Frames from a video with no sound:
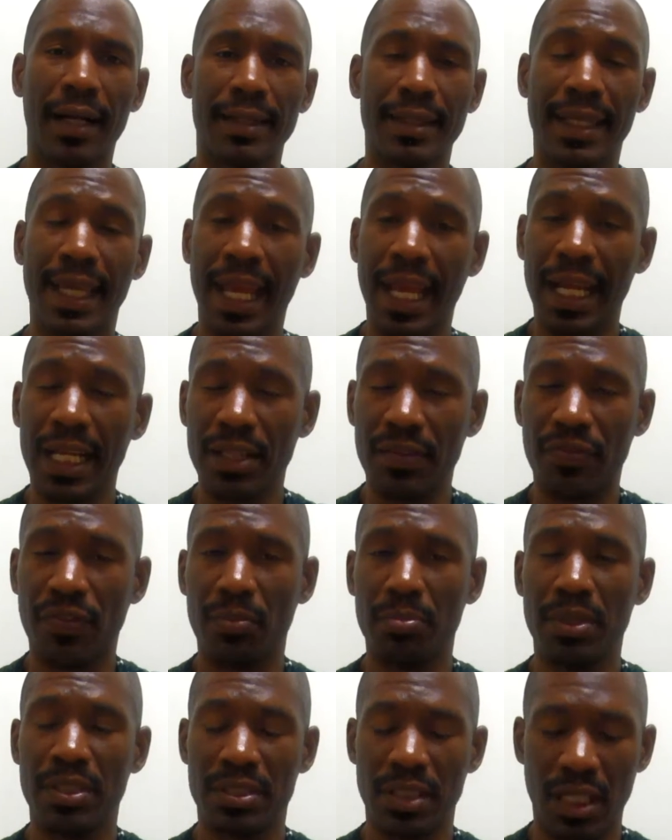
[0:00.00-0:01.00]
gained from
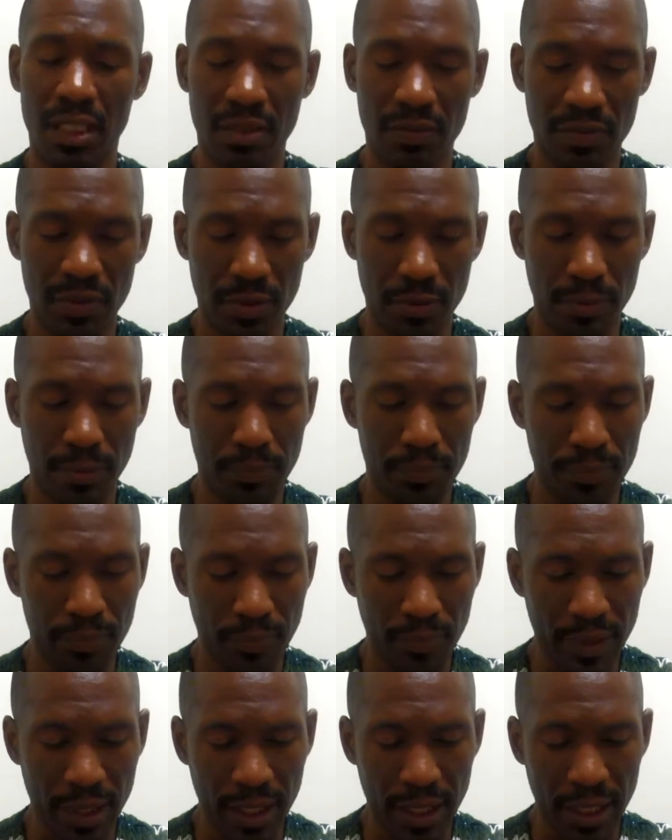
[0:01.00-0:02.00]
this interview.
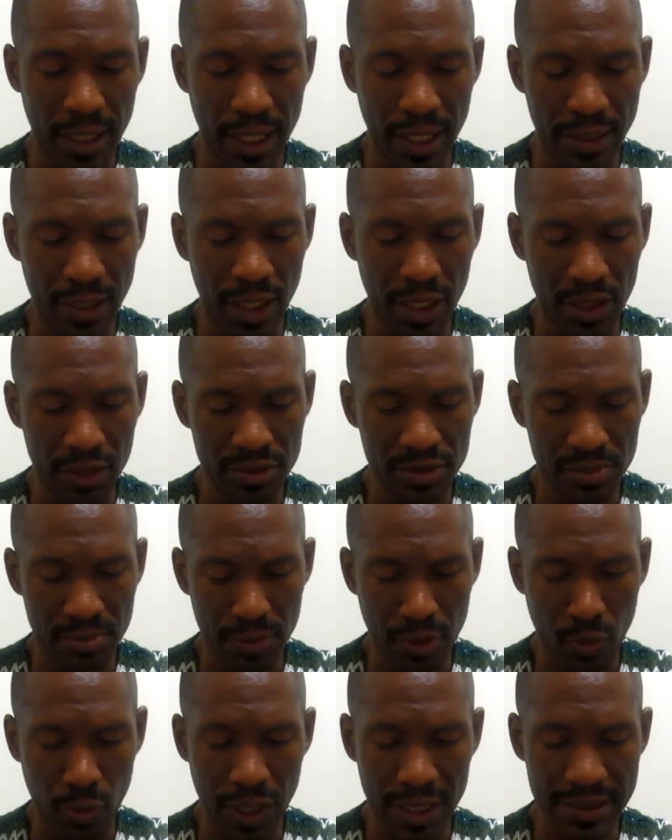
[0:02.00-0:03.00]
And there are
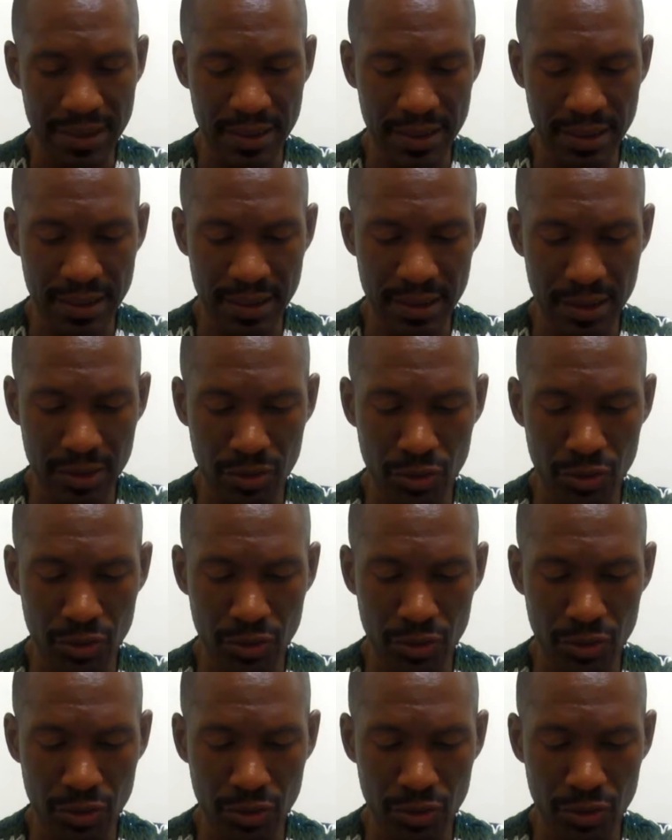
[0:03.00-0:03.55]
some questions